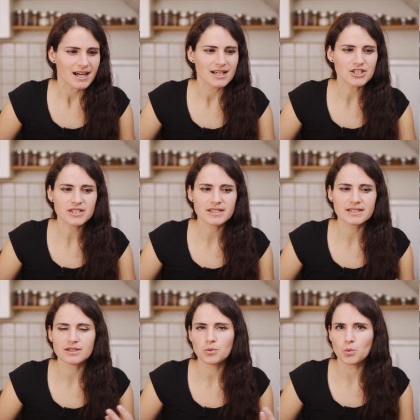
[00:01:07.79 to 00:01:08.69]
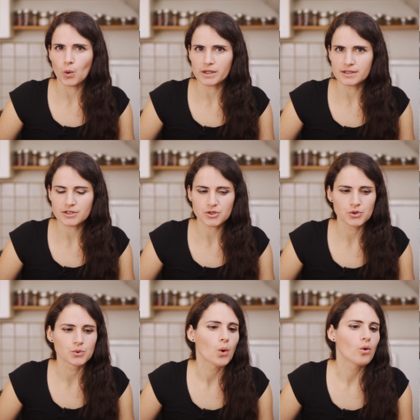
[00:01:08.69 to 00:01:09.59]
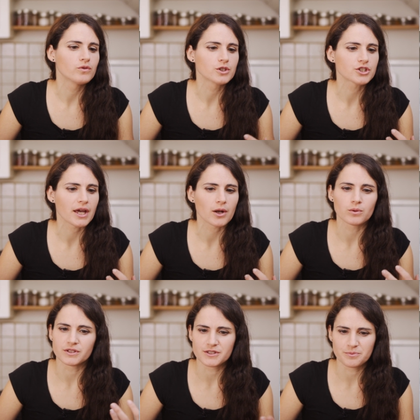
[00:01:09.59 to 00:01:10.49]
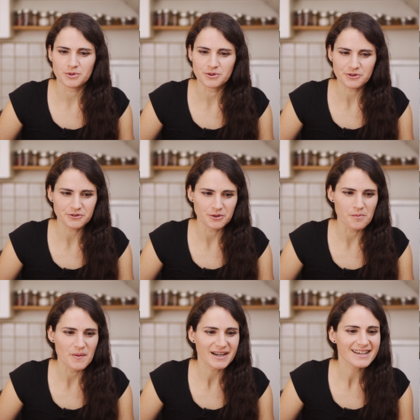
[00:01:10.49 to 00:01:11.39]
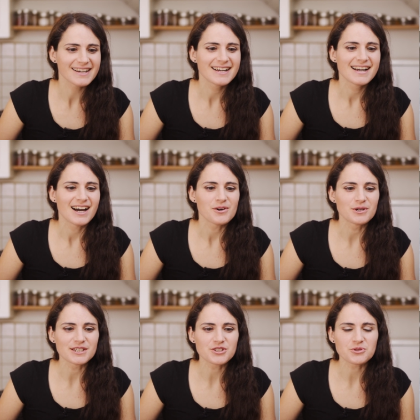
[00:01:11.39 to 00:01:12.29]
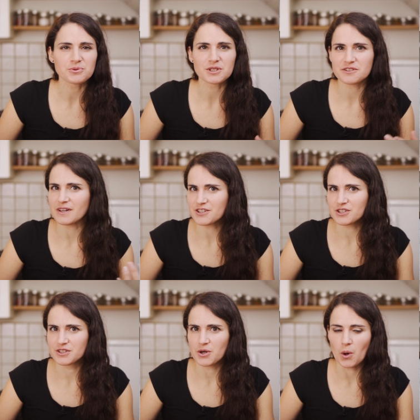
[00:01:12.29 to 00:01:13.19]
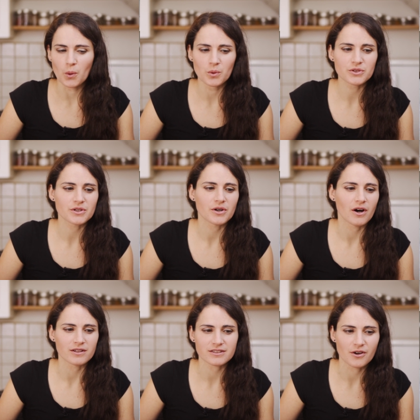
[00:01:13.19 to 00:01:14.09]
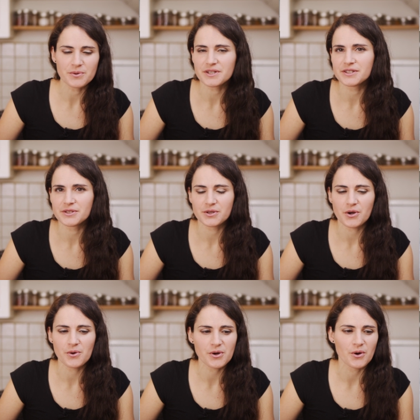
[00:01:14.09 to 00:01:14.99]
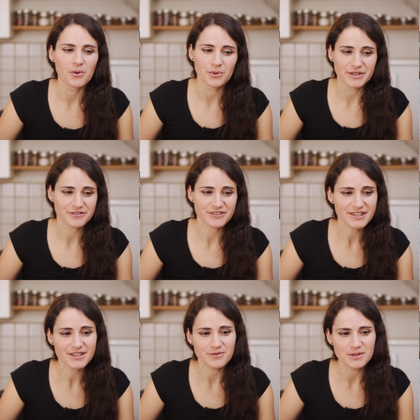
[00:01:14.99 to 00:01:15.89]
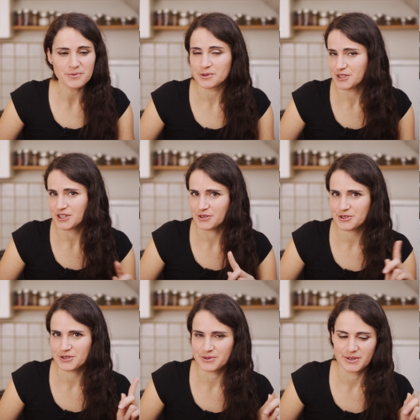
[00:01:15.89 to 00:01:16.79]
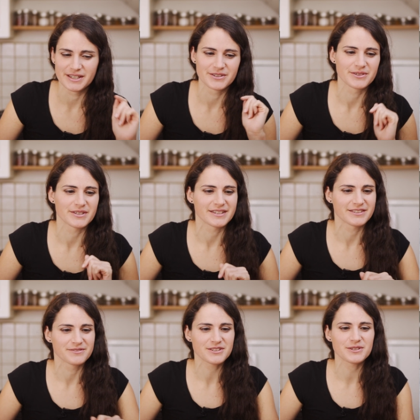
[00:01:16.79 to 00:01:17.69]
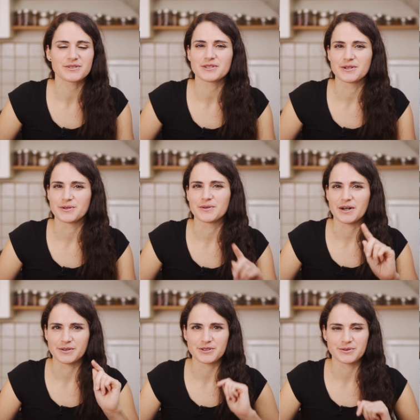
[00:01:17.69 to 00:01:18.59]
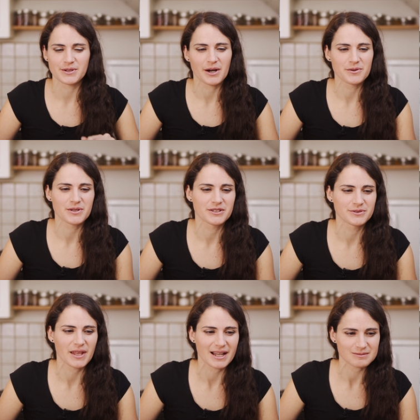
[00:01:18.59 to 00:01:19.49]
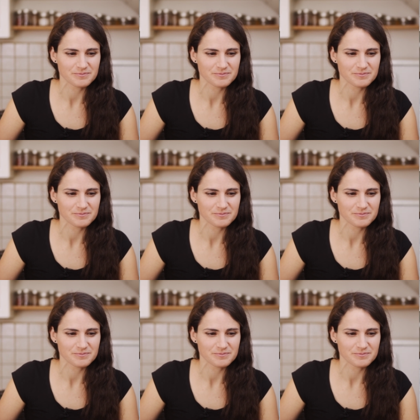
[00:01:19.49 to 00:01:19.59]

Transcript: I just didn't want it to overshadow this beautiful mug, which would eventually hold hot cocoa with fake cream, which I'll show you later in the video, so I'll show you how you can do that.